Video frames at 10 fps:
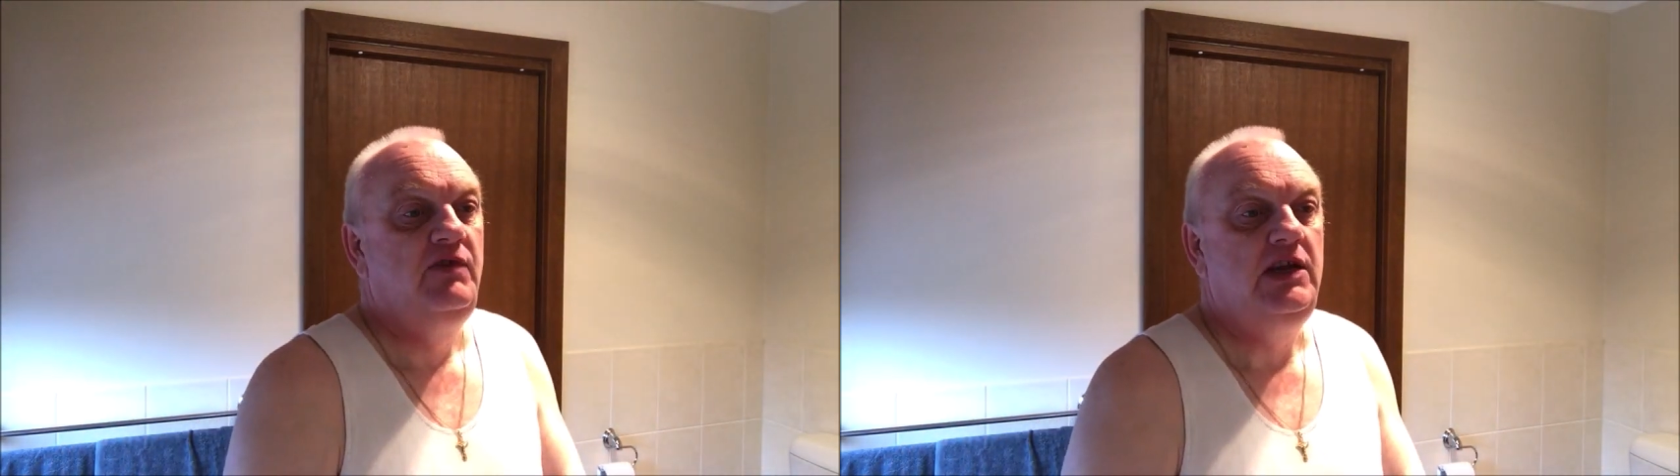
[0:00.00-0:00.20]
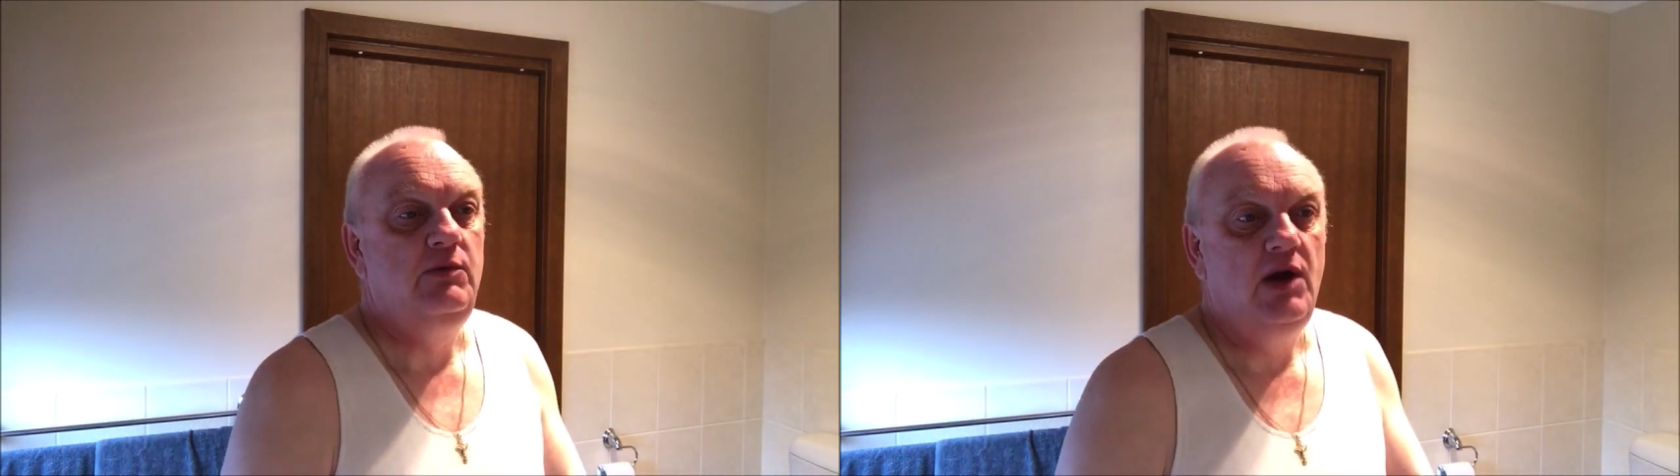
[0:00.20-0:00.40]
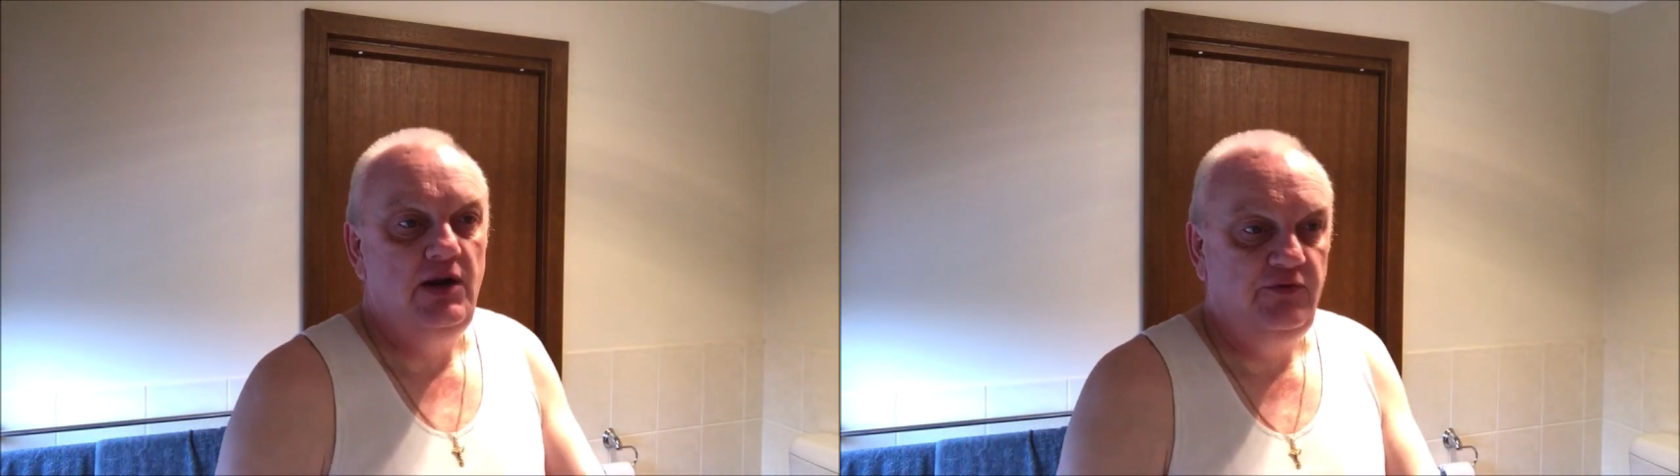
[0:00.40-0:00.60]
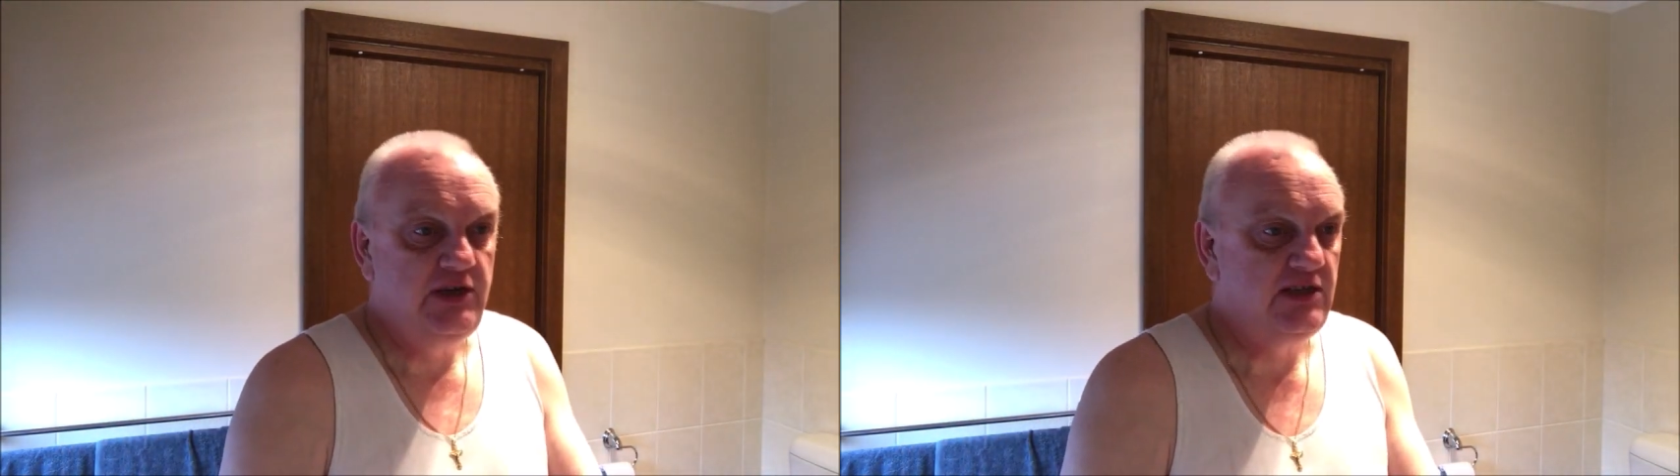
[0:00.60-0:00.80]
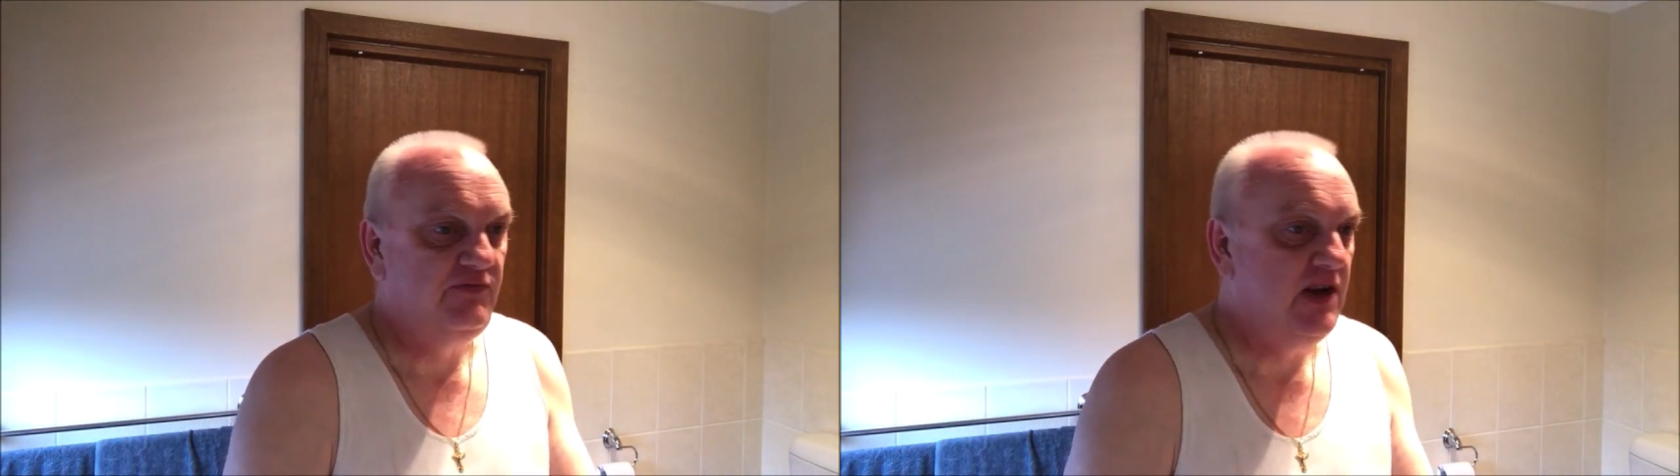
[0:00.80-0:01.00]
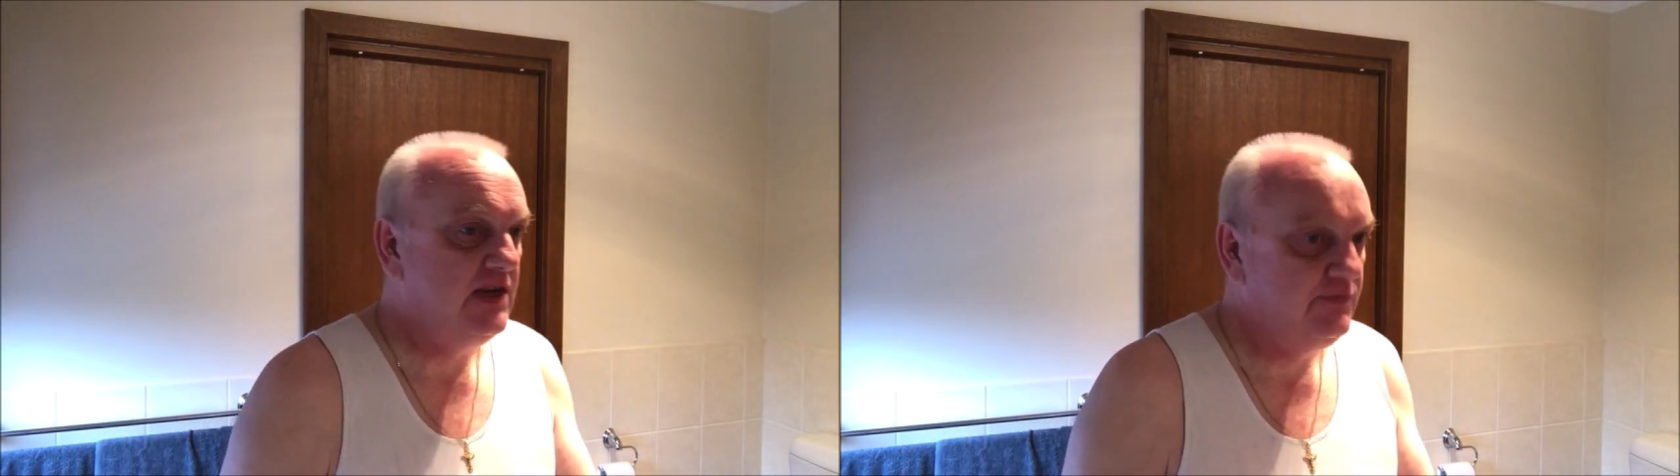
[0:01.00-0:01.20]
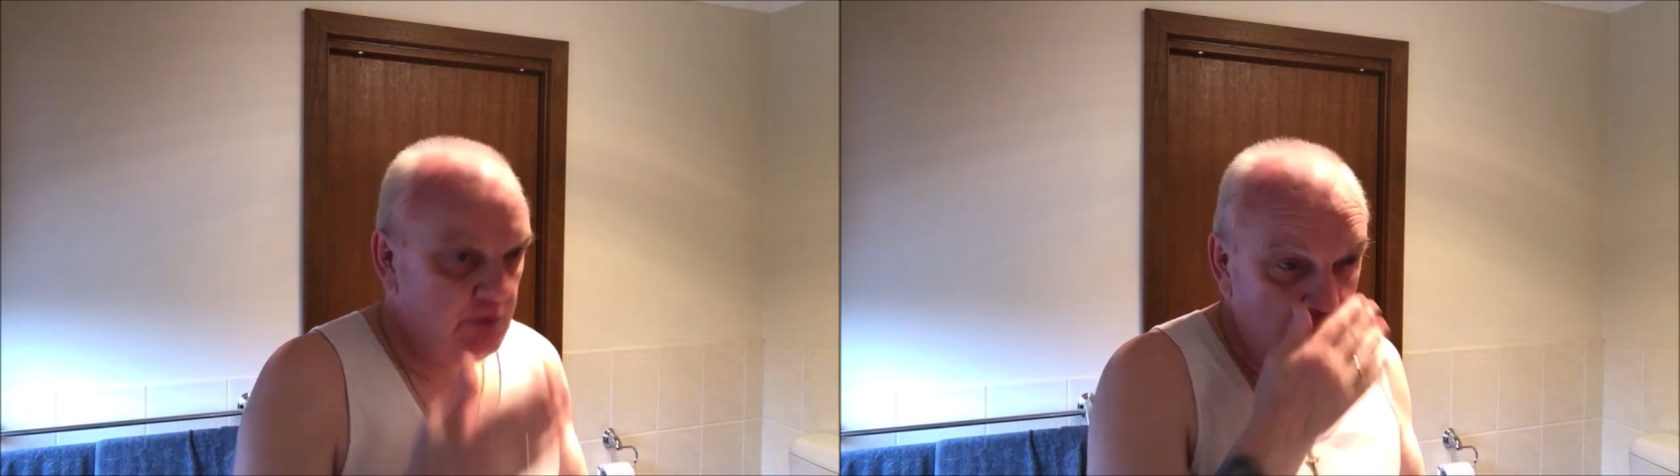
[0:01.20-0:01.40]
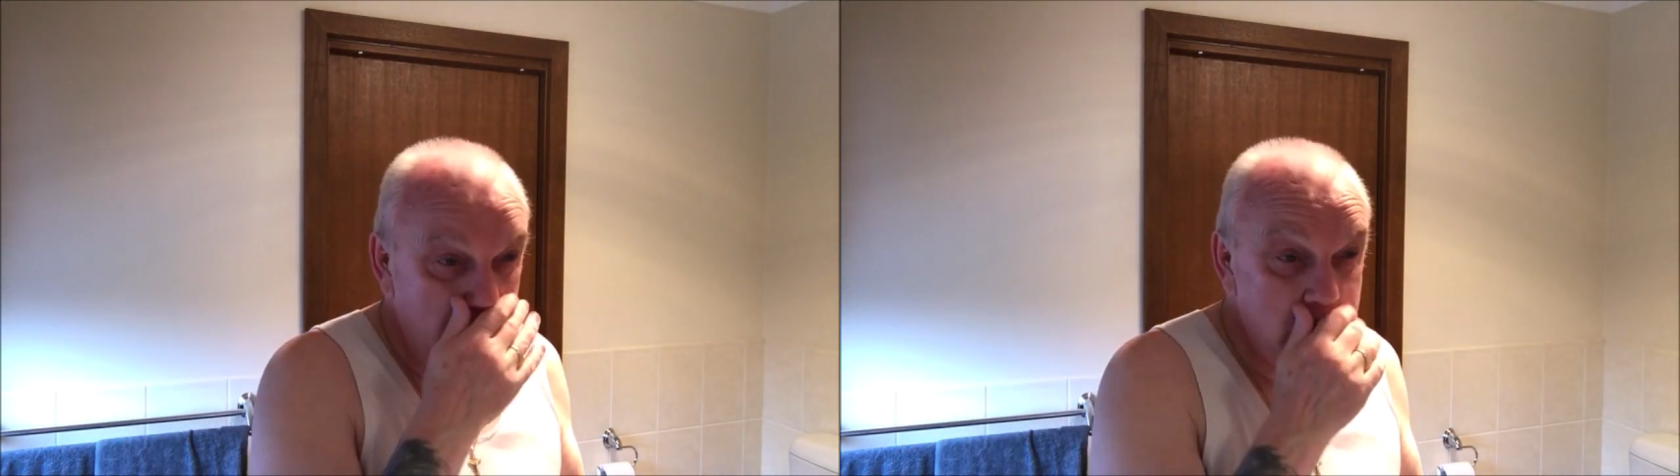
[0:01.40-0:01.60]
anyone just fast
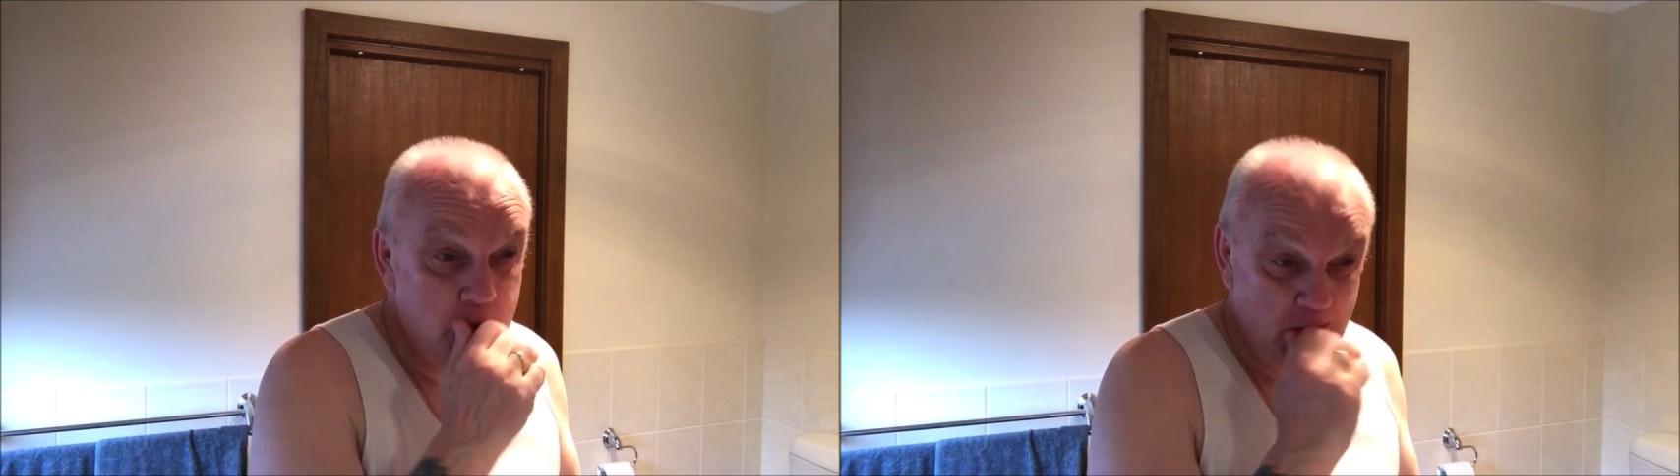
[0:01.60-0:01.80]
forward